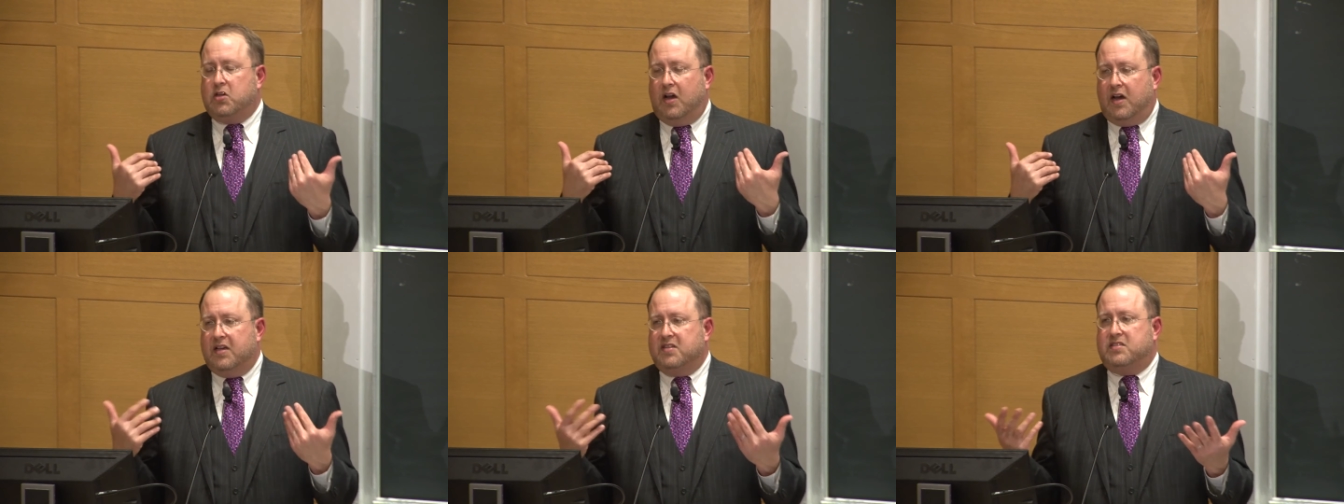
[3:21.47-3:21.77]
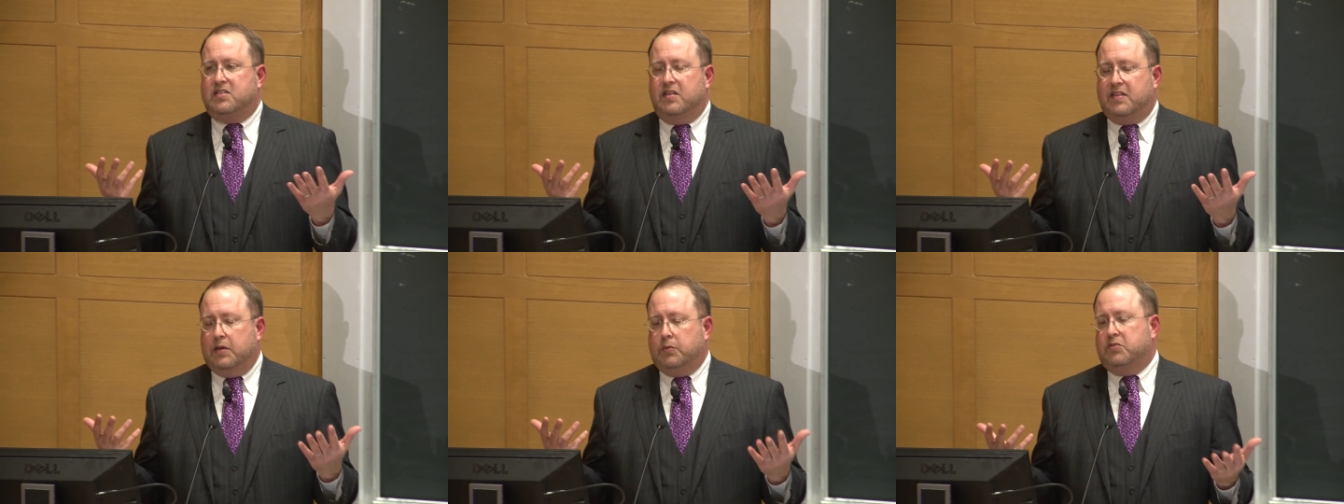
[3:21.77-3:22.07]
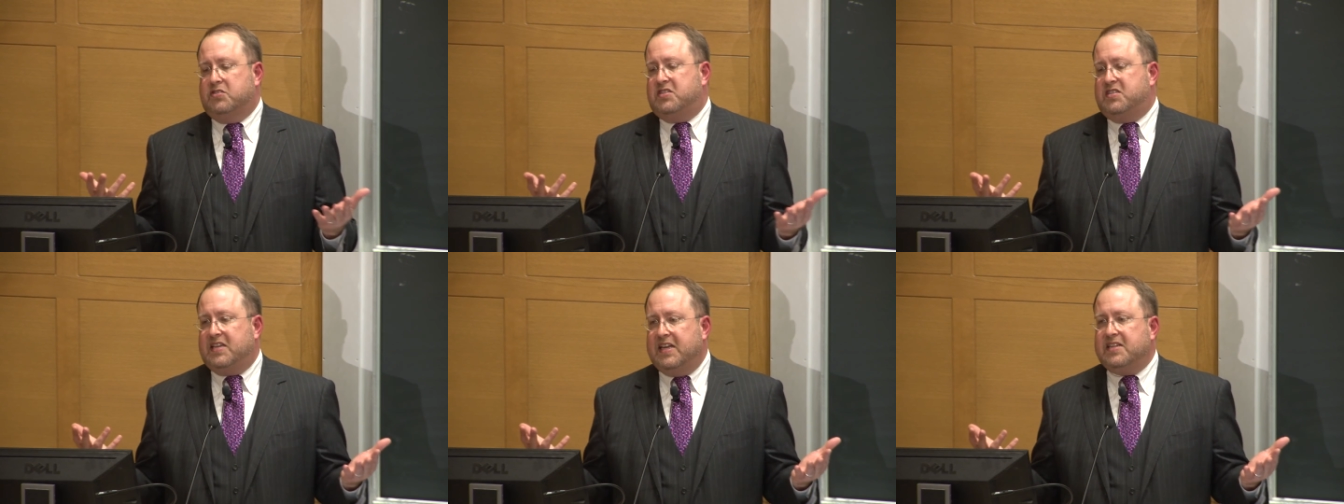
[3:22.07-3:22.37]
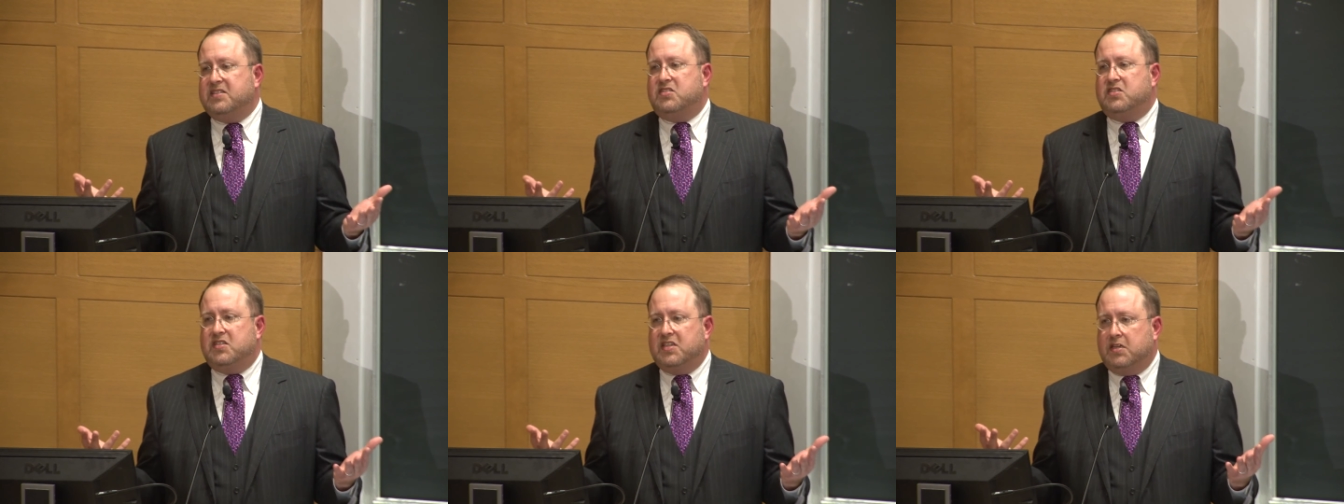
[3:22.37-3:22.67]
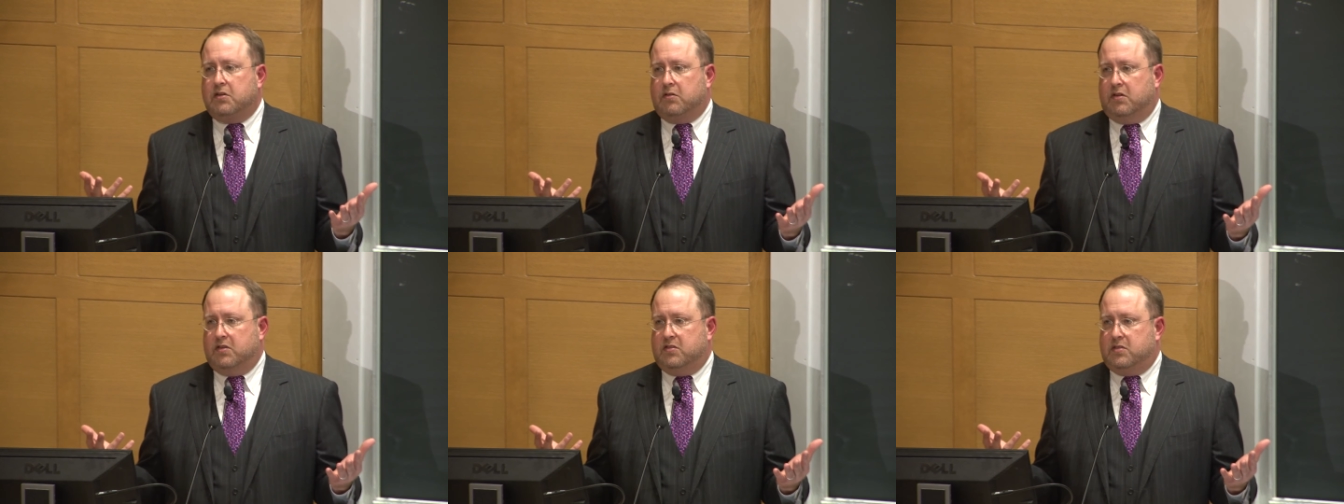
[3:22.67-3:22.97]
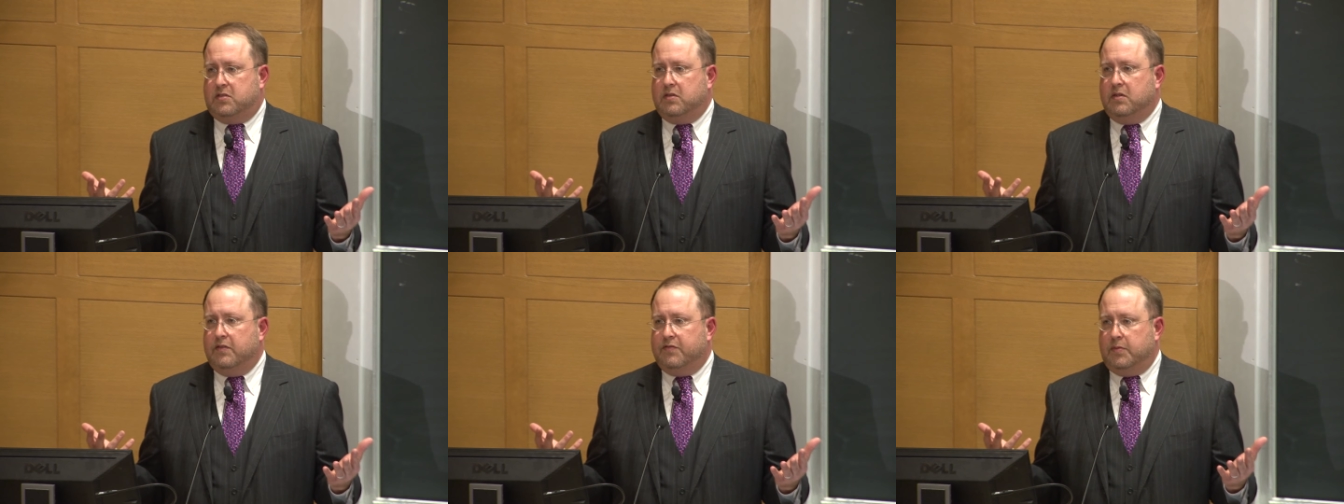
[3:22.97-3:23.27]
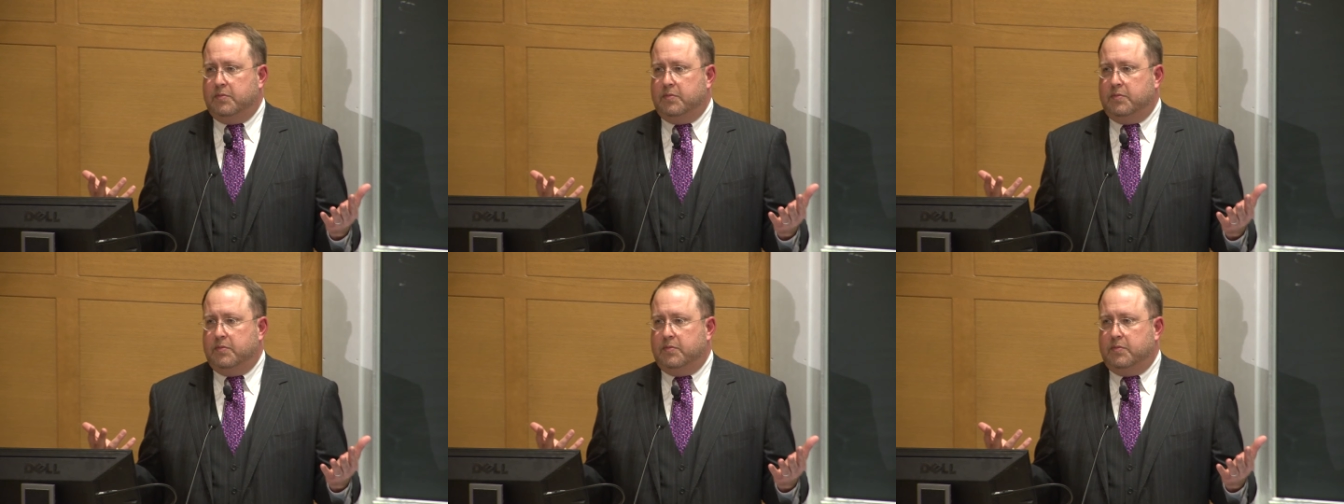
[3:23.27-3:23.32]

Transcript: to us that they were state secrets